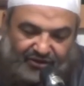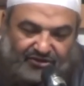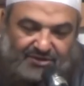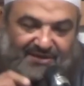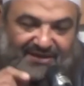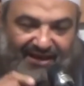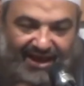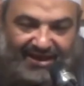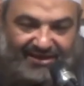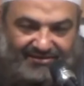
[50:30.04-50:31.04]
not to be
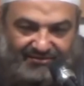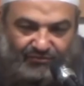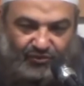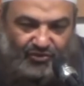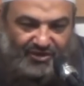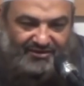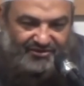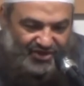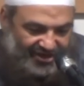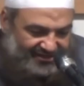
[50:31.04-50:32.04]
delayed more
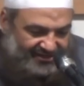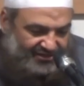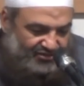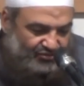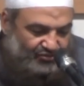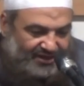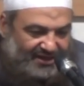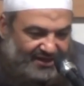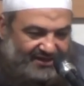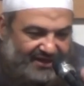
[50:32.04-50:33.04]
than just to
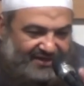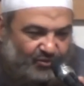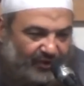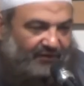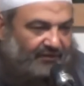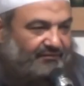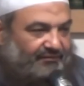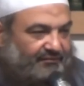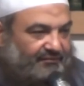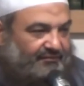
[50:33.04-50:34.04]
read his will.
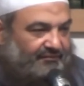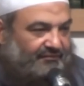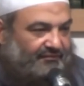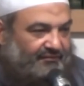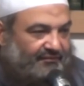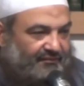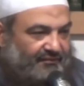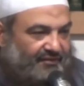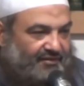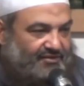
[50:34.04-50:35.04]

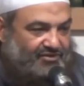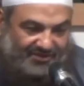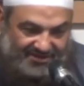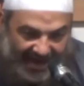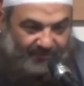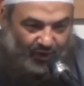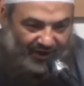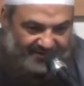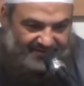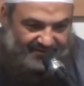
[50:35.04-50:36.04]
So the
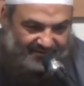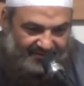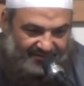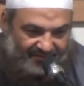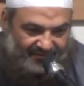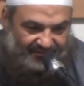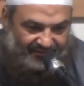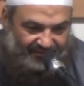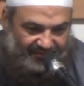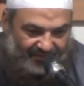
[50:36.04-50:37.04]
time-wise,
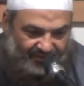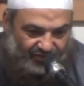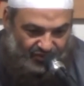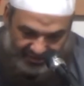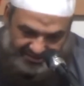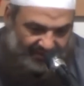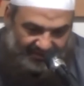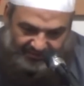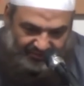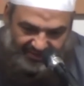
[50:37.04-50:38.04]
do you understand
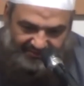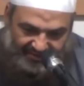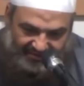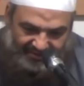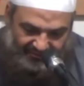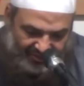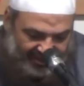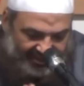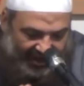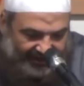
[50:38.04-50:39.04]
what I'm talking about? When
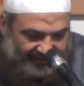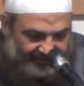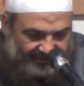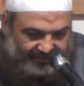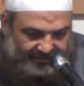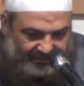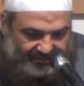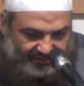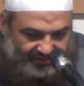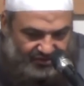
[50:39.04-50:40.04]
he died,
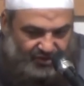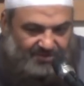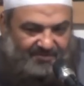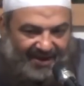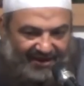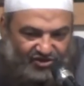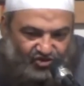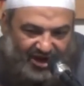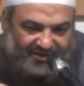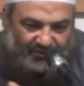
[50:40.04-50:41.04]
to be buried
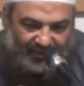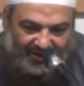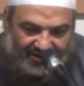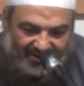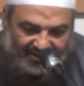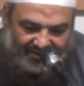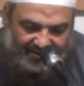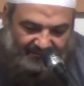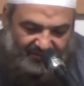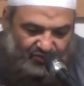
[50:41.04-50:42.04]
straight away
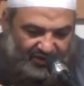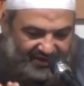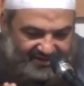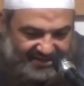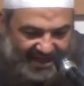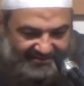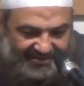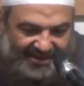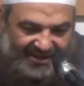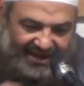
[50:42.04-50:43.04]
between his
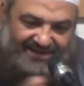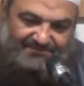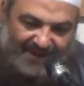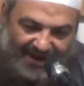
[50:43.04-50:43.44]
death and his